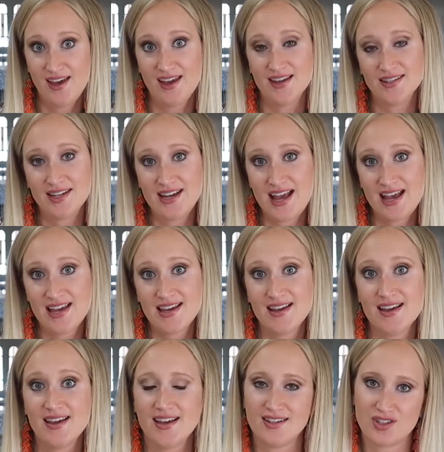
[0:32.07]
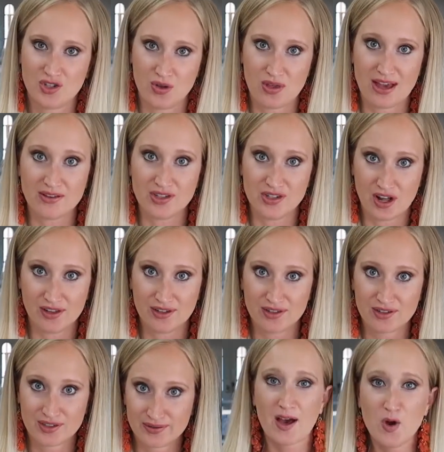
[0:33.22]
And today it's
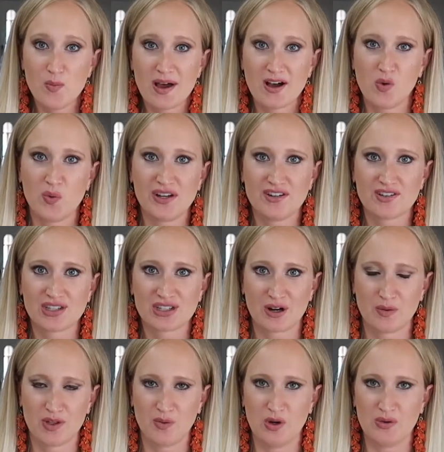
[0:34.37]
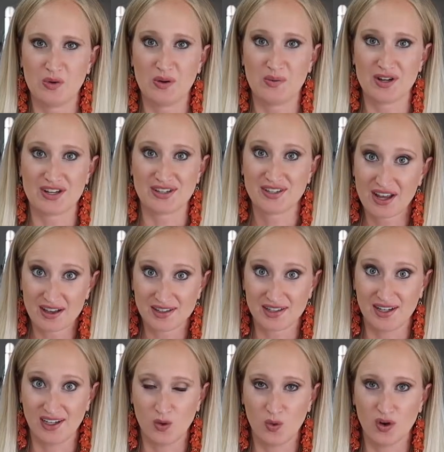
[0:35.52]
$2,000. How about we just start with the one we were
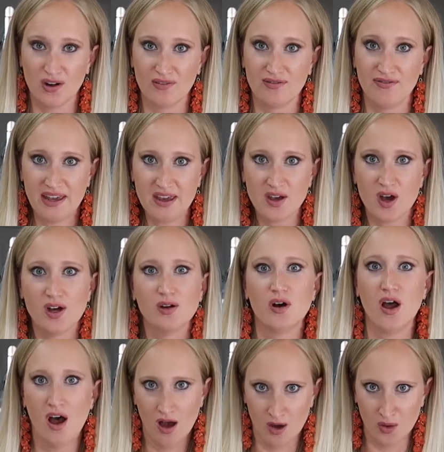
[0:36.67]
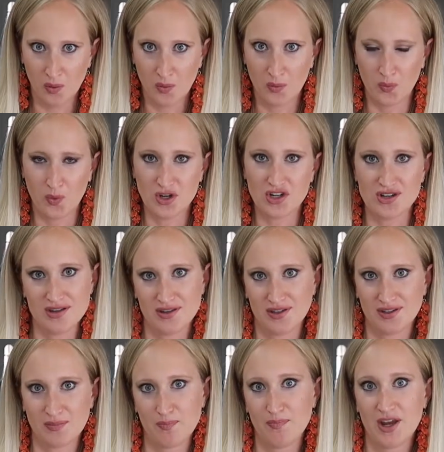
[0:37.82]
discussing, or VOO, which
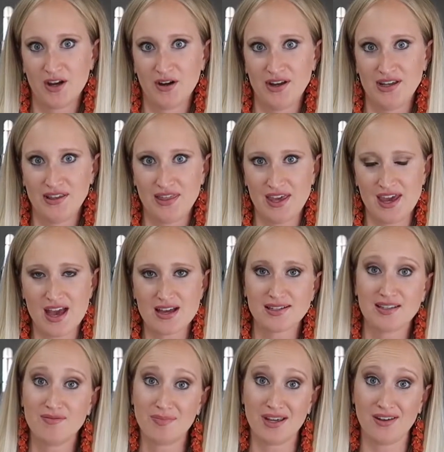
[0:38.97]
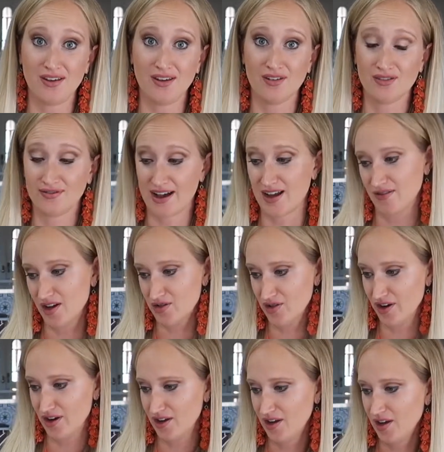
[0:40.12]
is mirroring the S&P
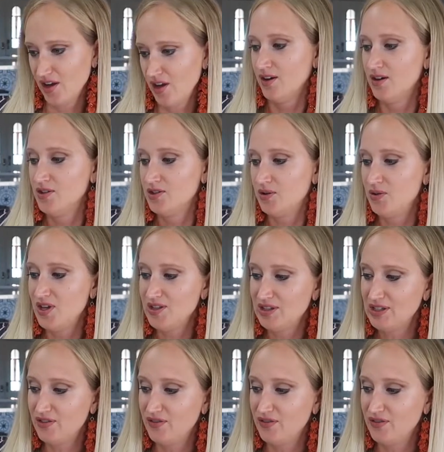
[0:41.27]
500. So this is